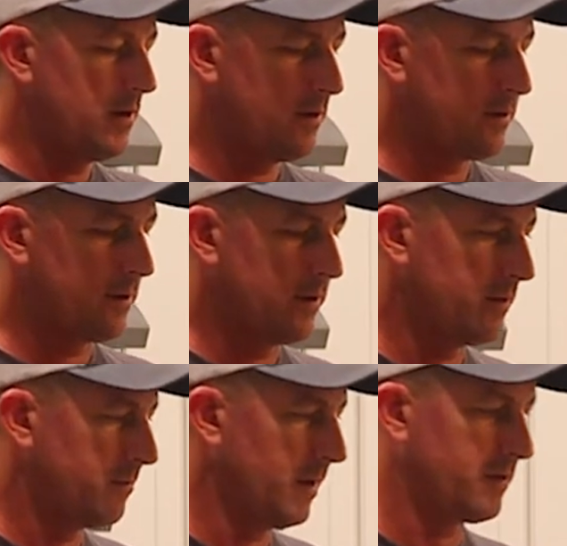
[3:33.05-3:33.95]
so
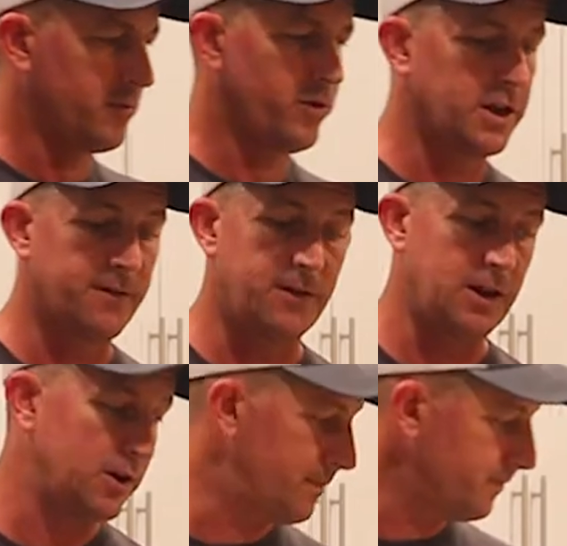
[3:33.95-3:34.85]
that makes it pretty
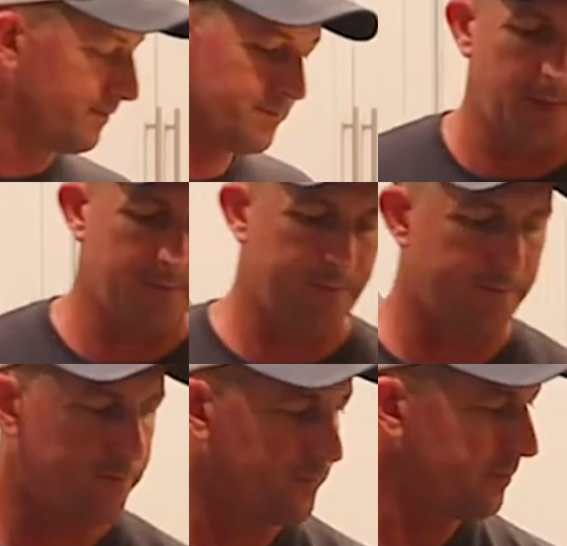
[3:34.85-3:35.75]
convenient.
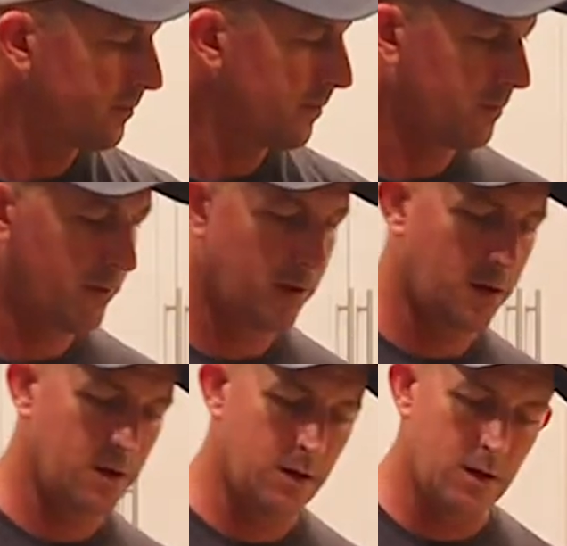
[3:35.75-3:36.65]

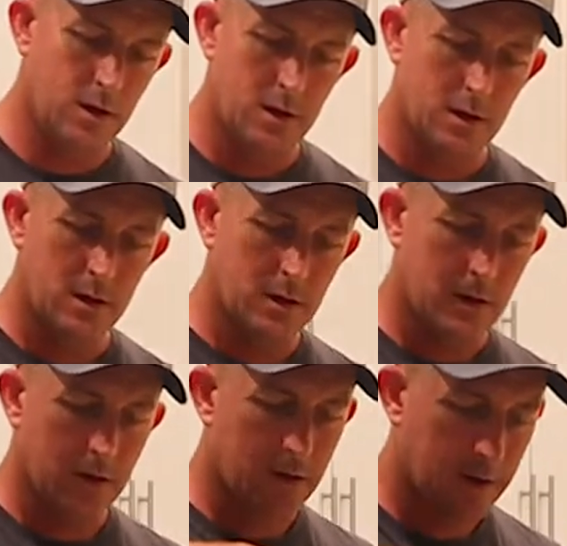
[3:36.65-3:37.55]

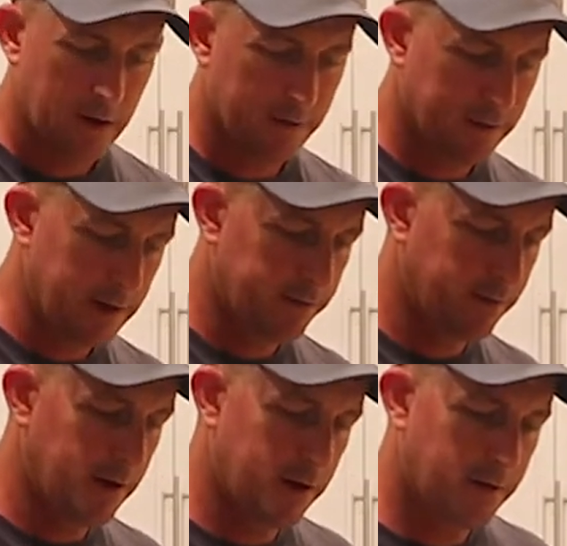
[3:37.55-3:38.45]
All right, so that's
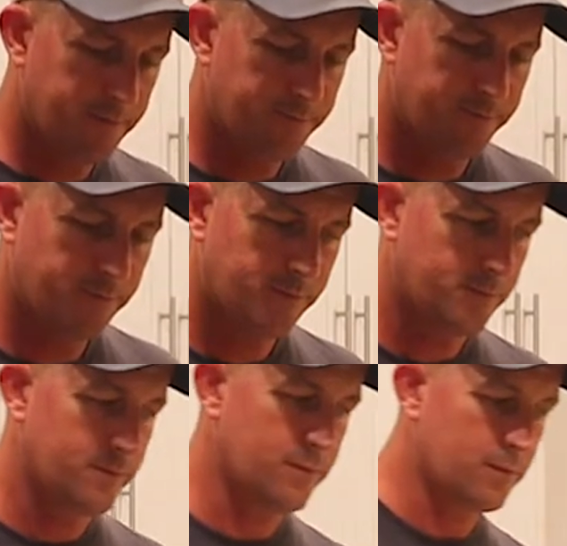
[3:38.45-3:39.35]
there.
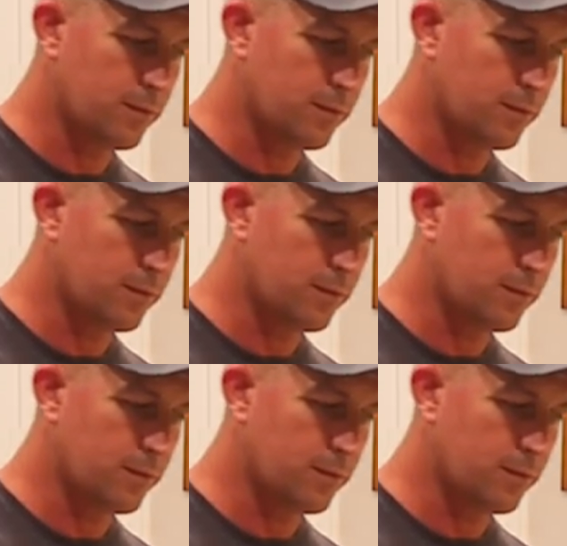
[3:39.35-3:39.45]
And